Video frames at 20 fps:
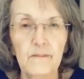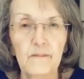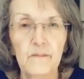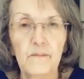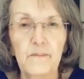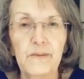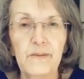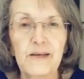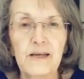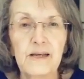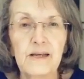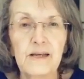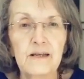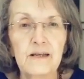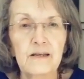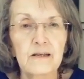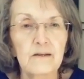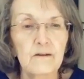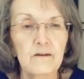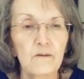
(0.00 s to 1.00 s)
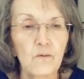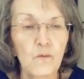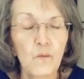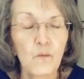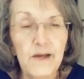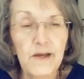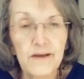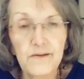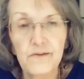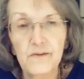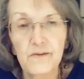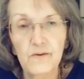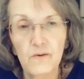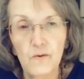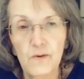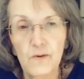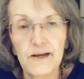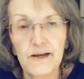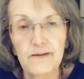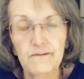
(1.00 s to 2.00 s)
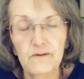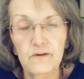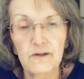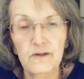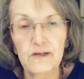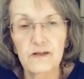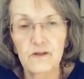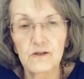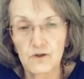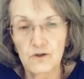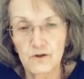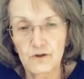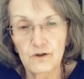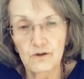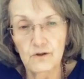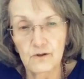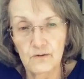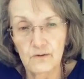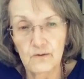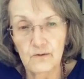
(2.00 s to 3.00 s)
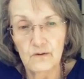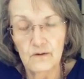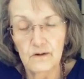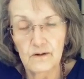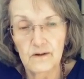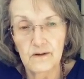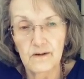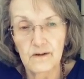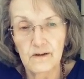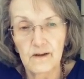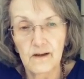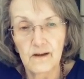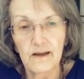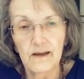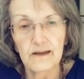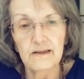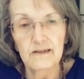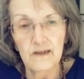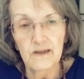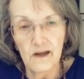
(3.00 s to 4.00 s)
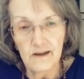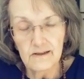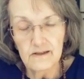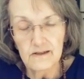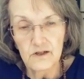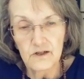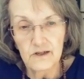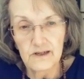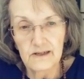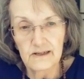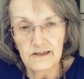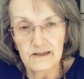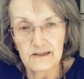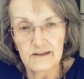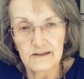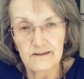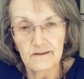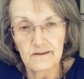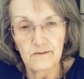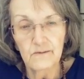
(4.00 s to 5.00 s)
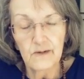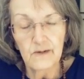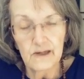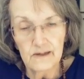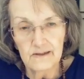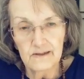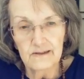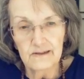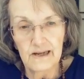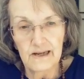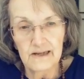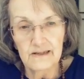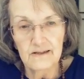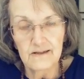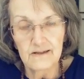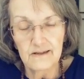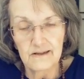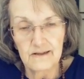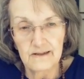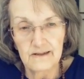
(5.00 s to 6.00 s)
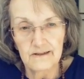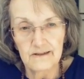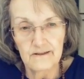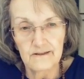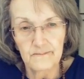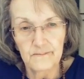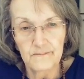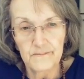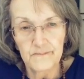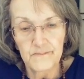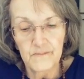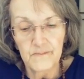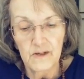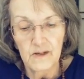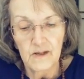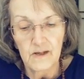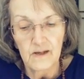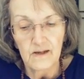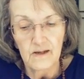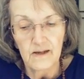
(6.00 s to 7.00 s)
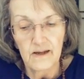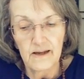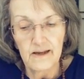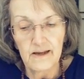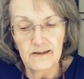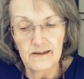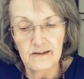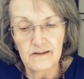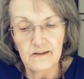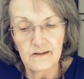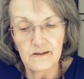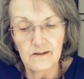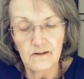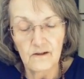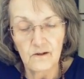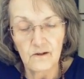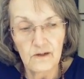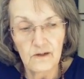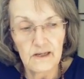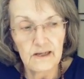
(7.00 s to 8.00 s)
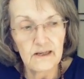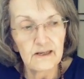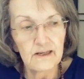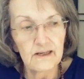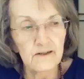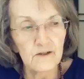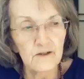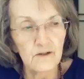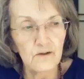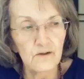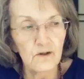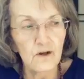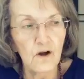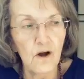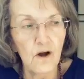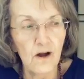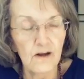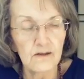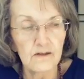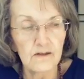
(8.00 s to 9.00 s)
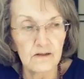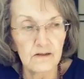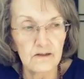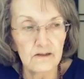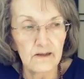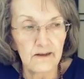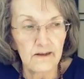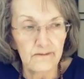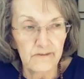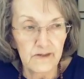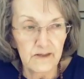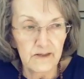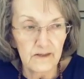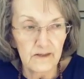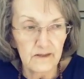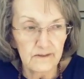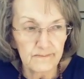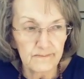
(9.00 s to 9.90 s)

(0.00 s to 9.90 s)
being with whatever is true, acknowledging it, recognizing it, and looking into the causes of it.